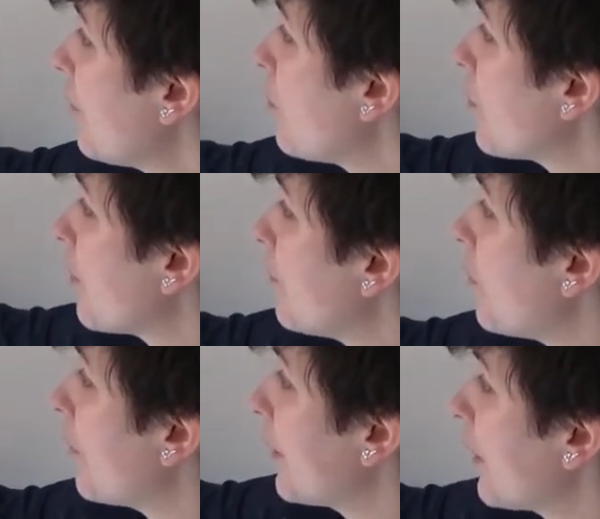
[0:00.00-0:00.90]
for the
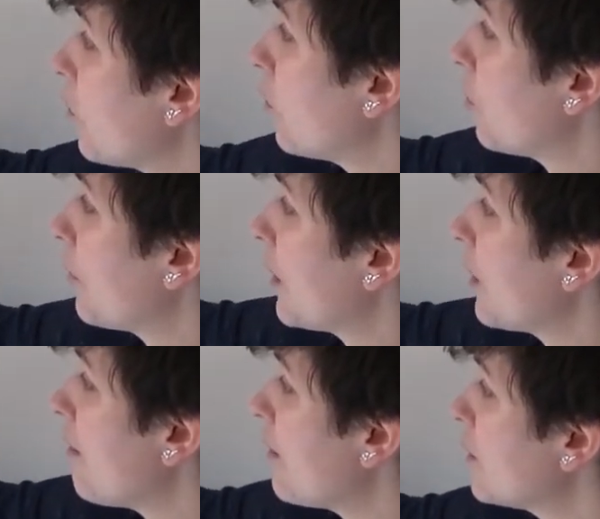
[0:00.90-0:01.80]
foreign economy,
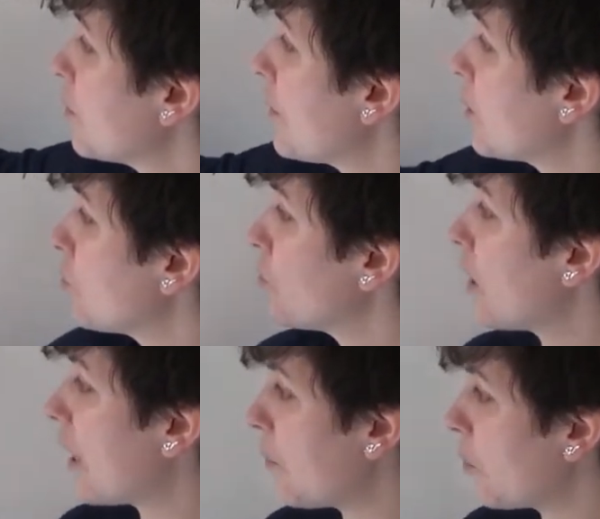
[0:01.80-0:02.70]
cars versus
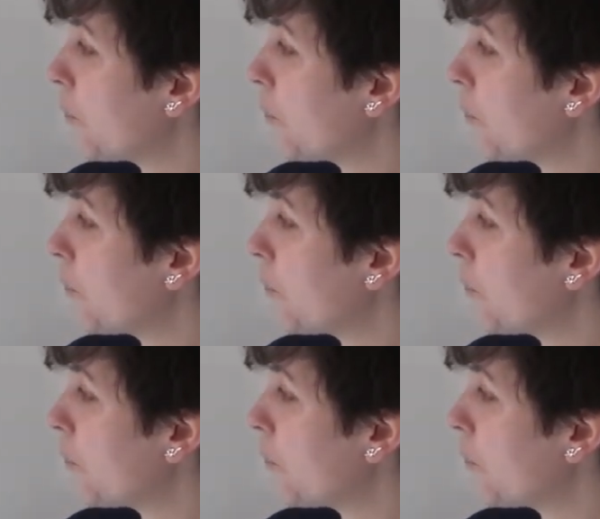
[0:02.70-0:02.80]
labor.